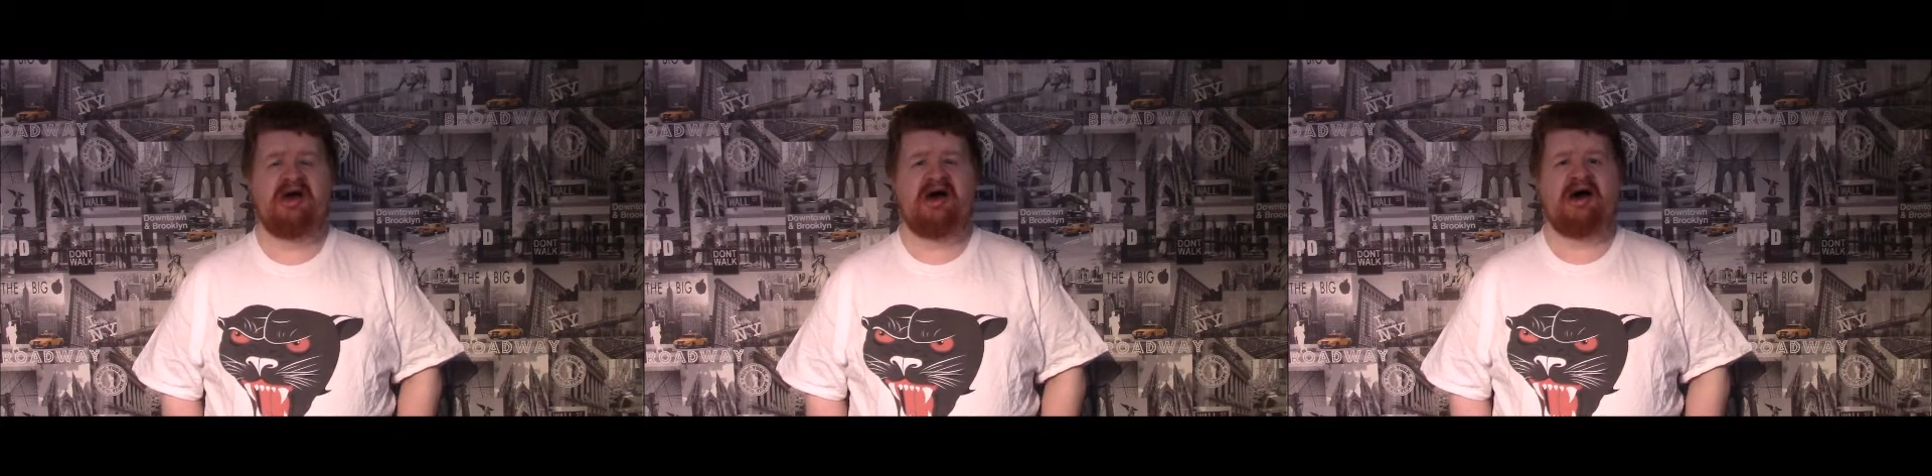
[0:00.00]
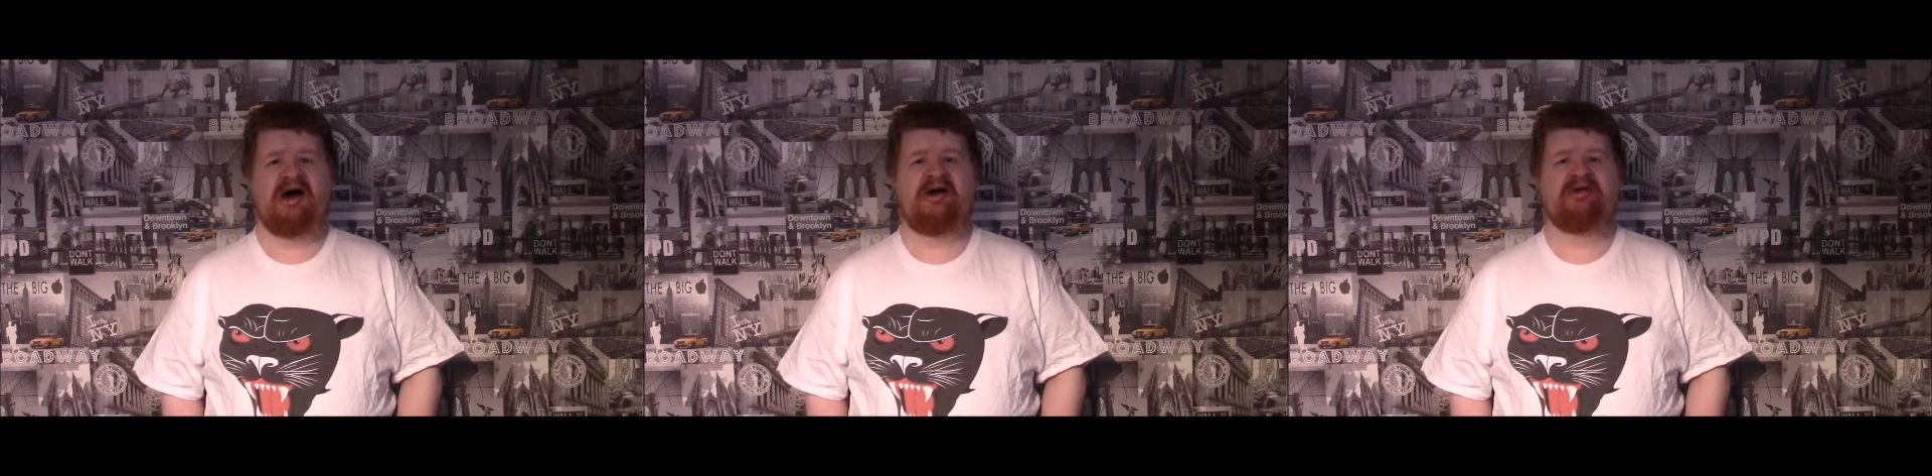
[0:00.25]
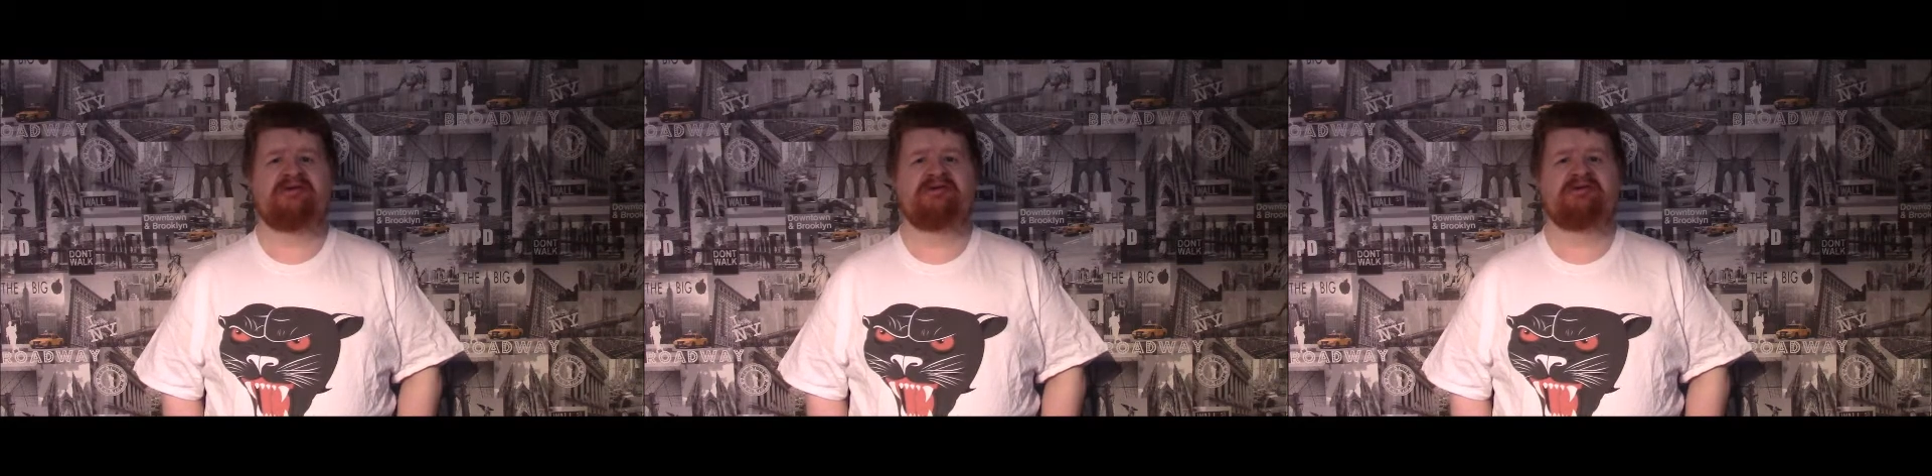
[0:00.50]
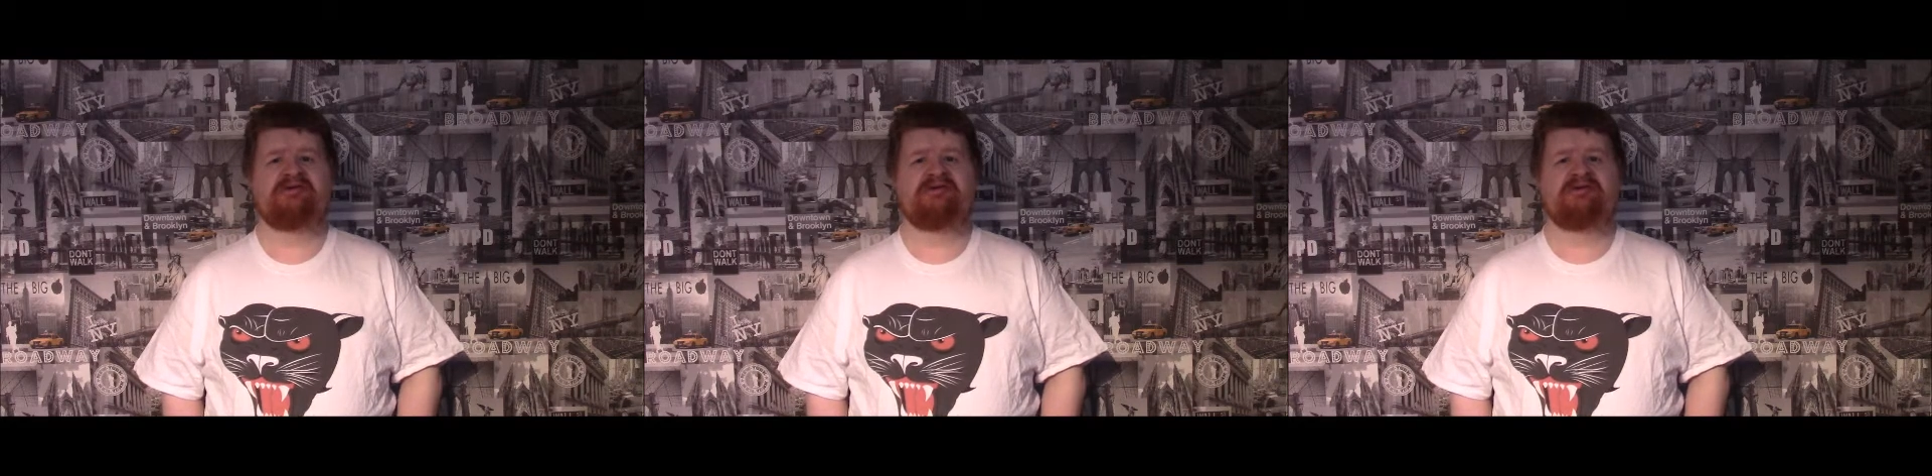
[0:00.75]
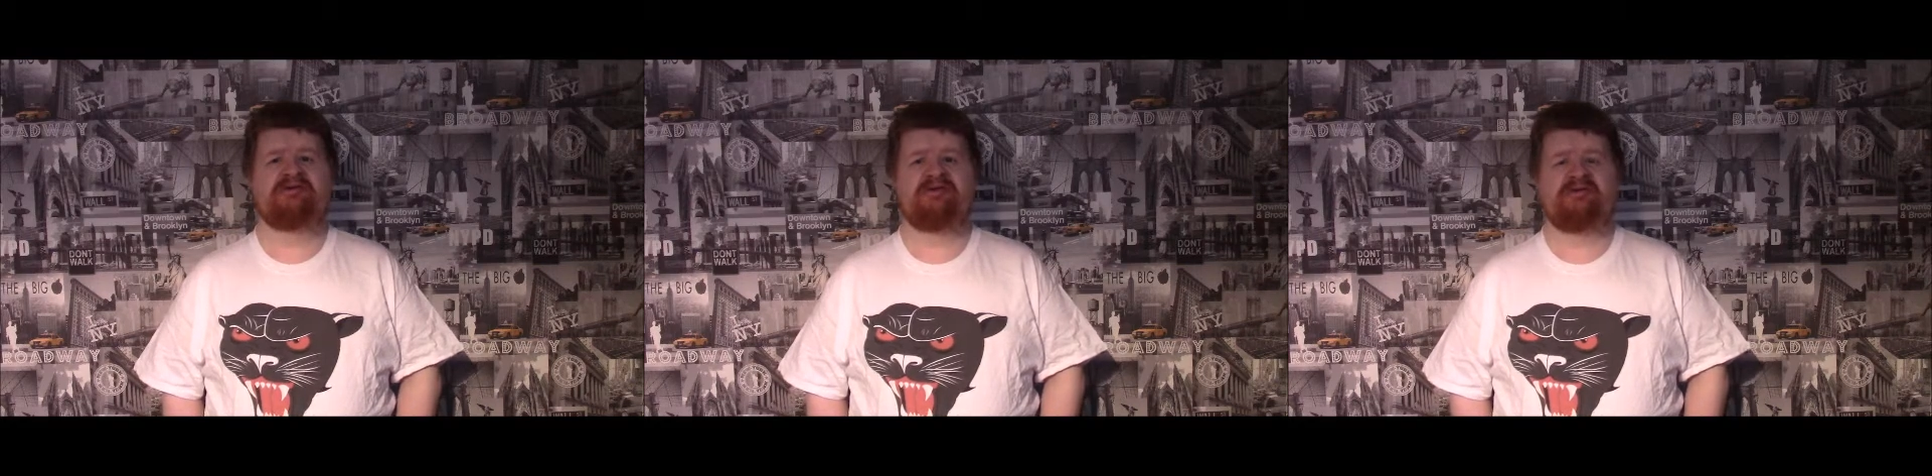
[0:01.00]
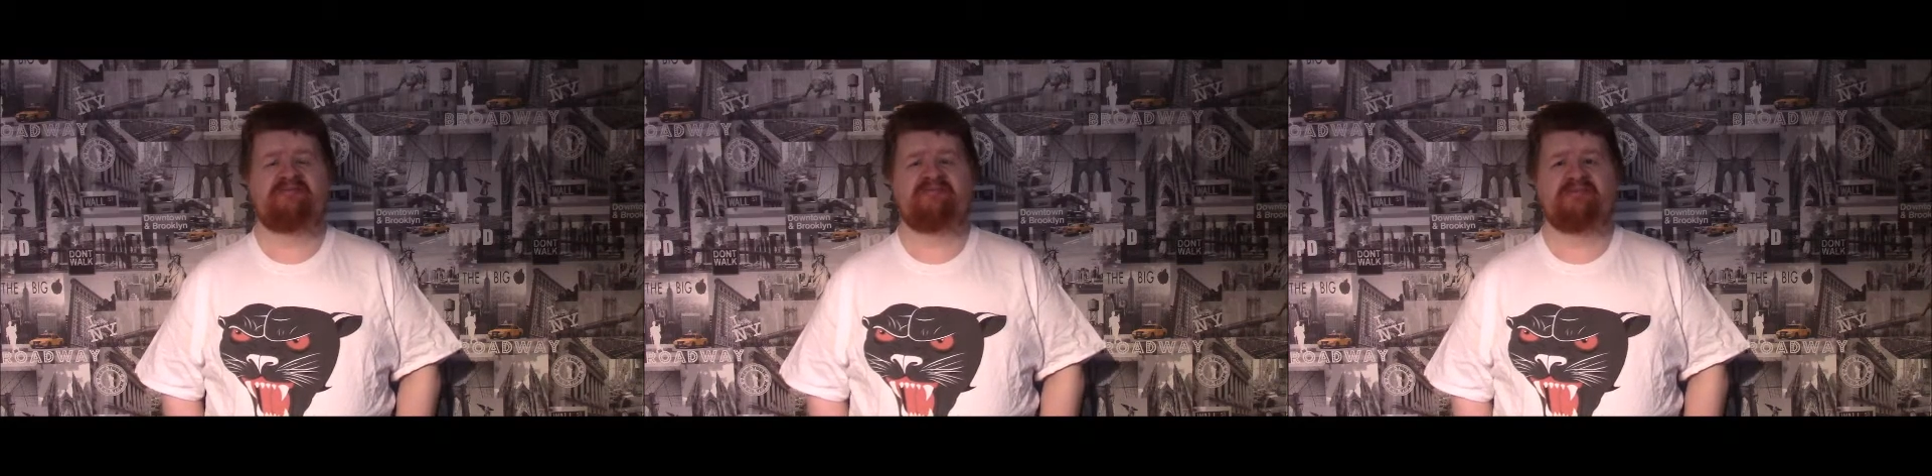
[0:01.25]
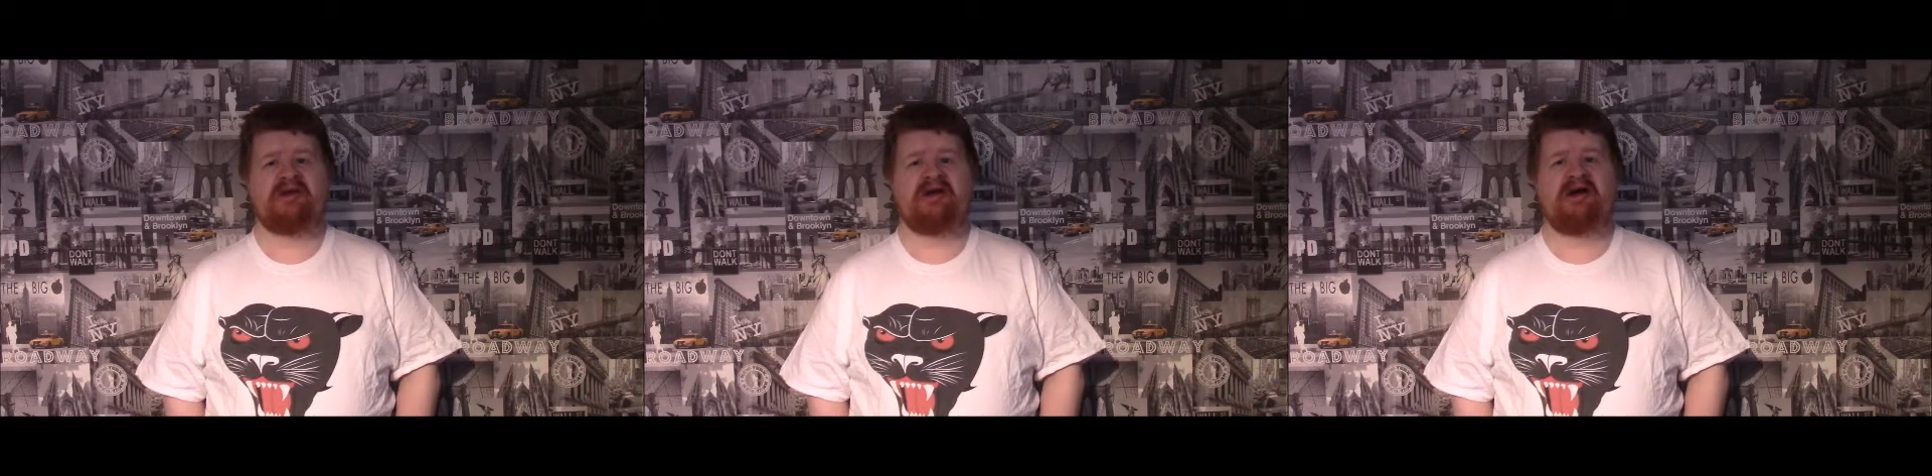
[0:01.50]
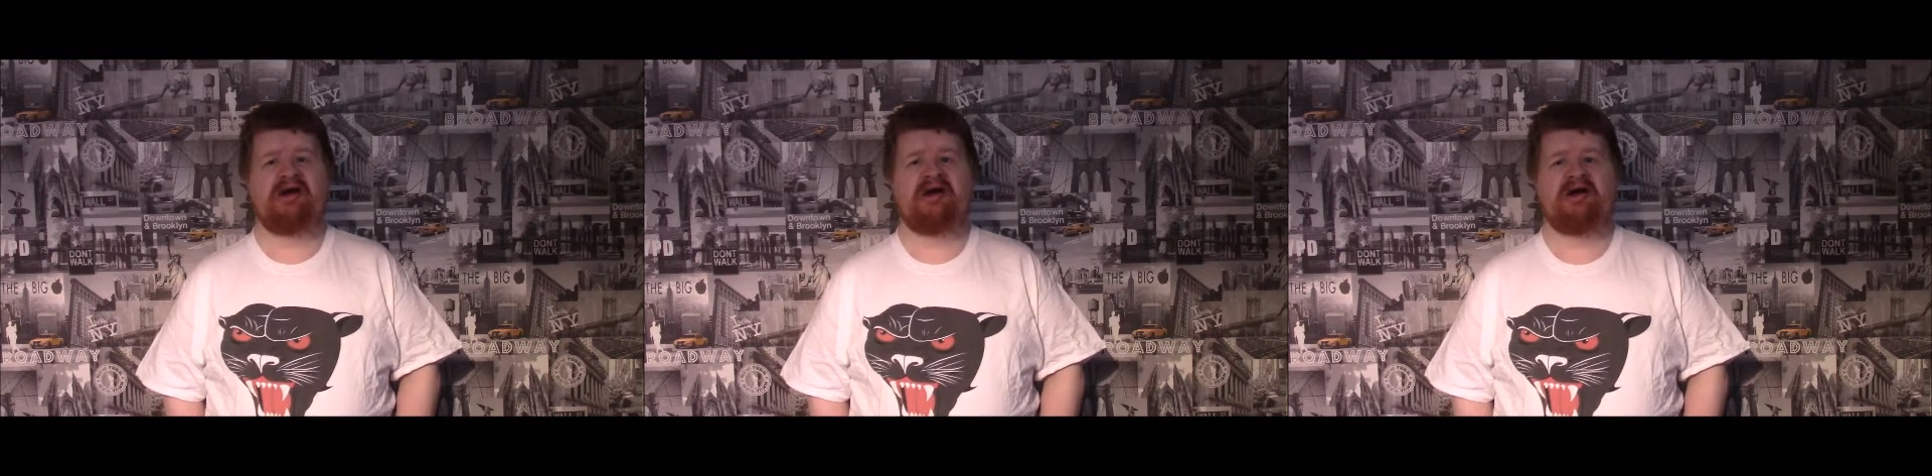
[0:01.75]
And
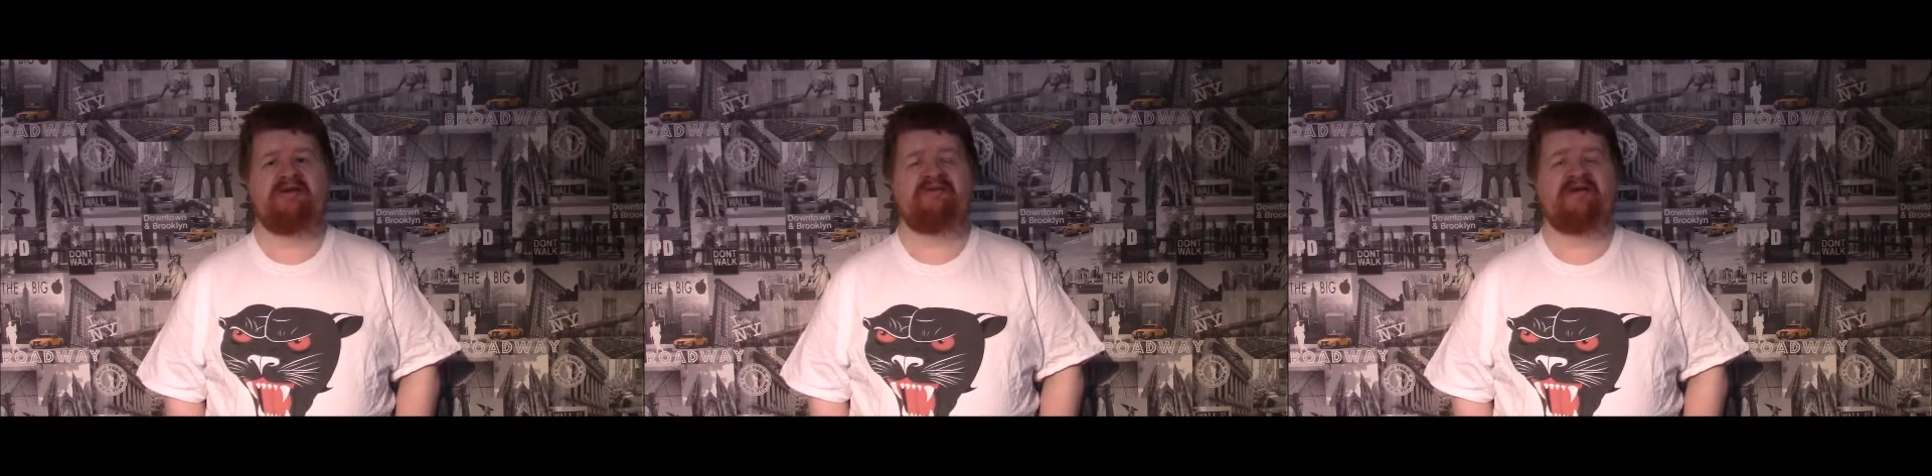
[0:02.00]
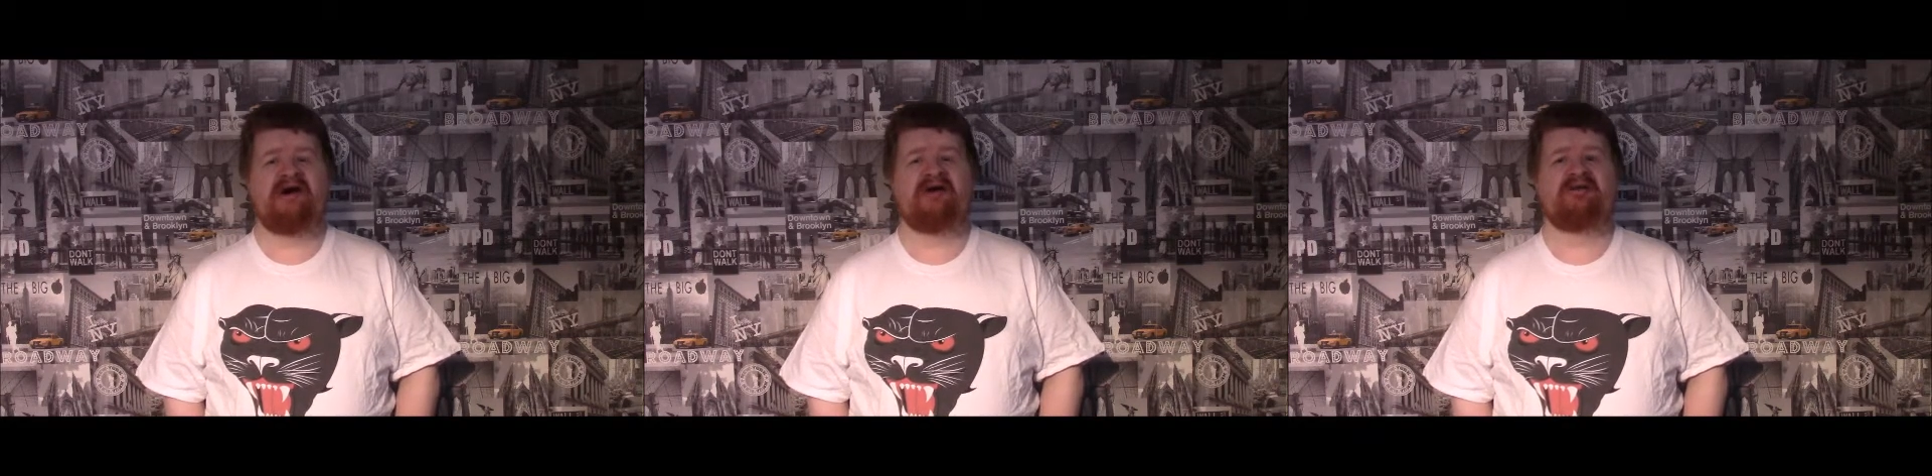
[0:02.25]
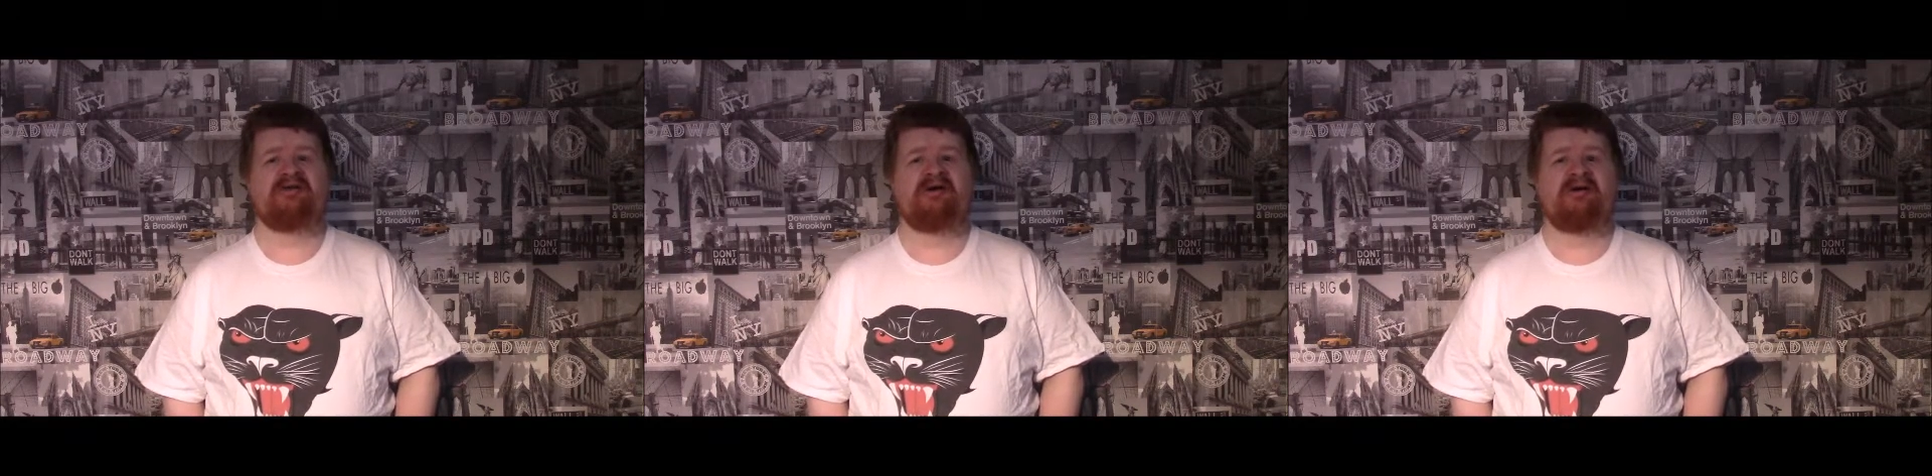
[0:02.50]
in fact,